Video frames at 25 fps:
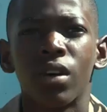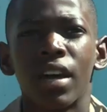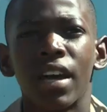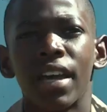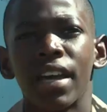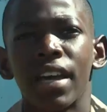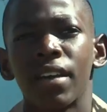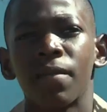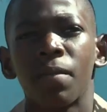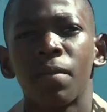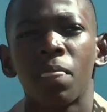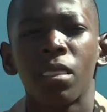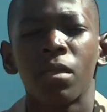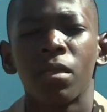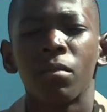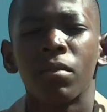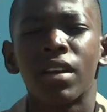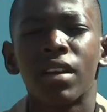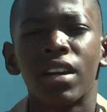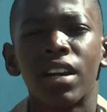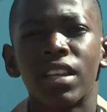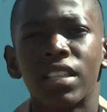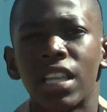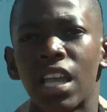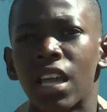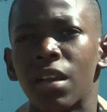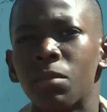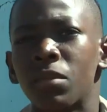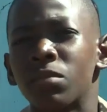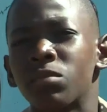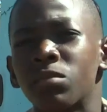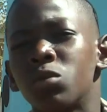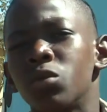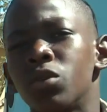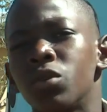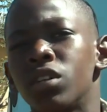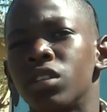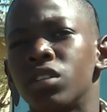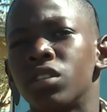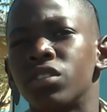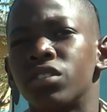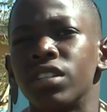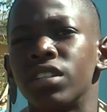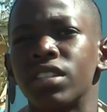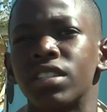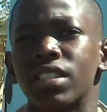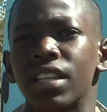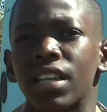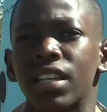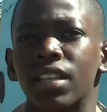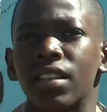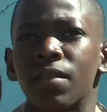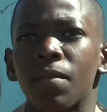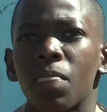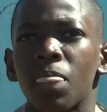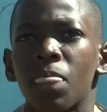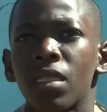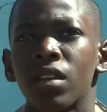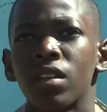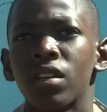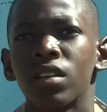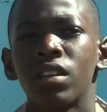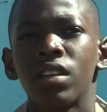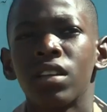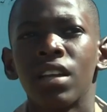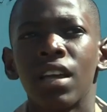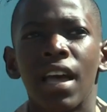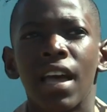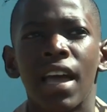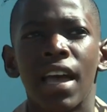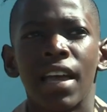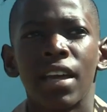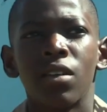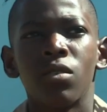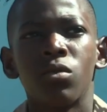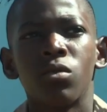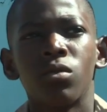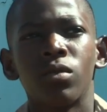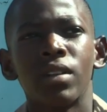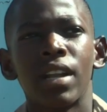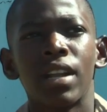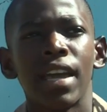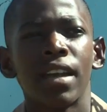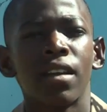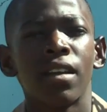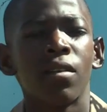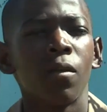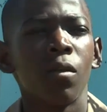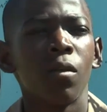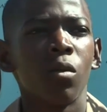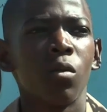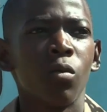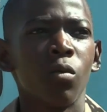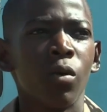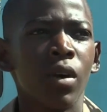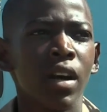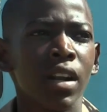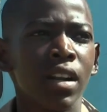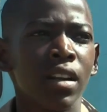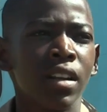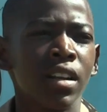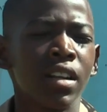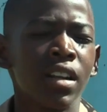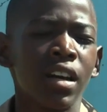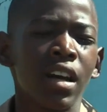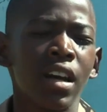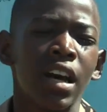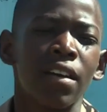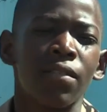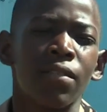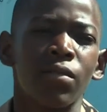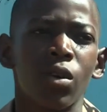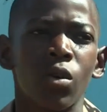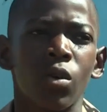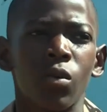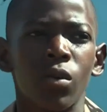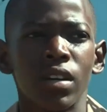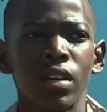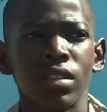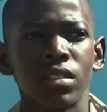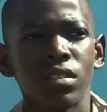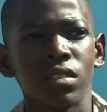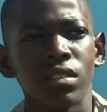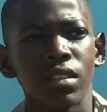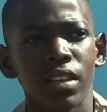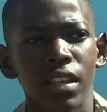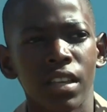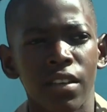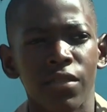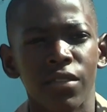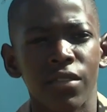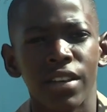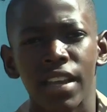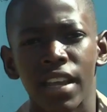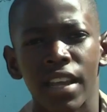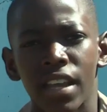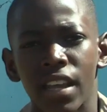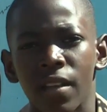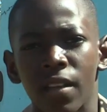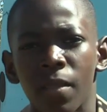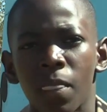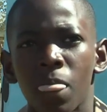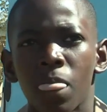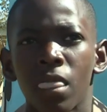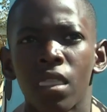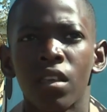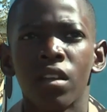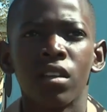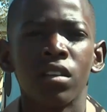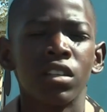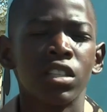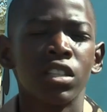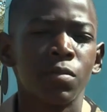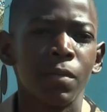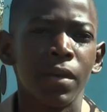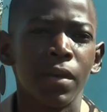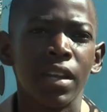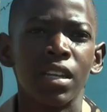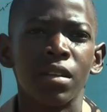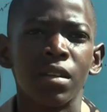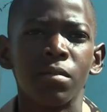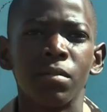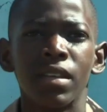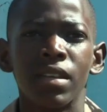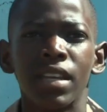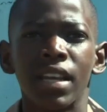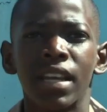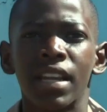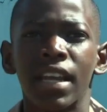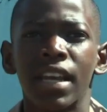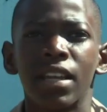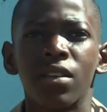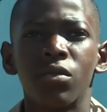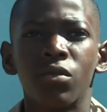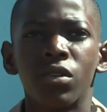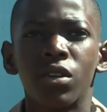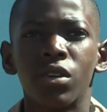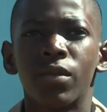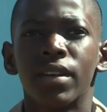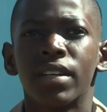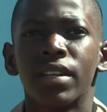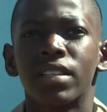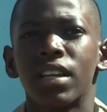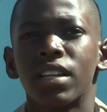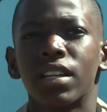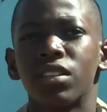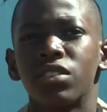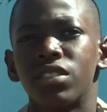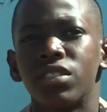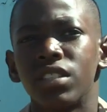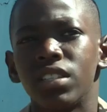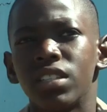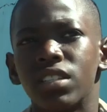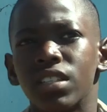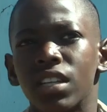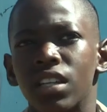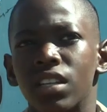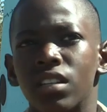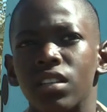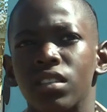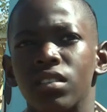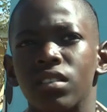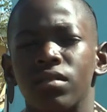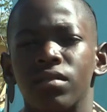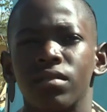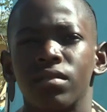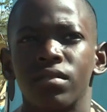I, because I'm doing GSAT, I do like one and a half hours every day spelling bee and I do the rest at GSAT.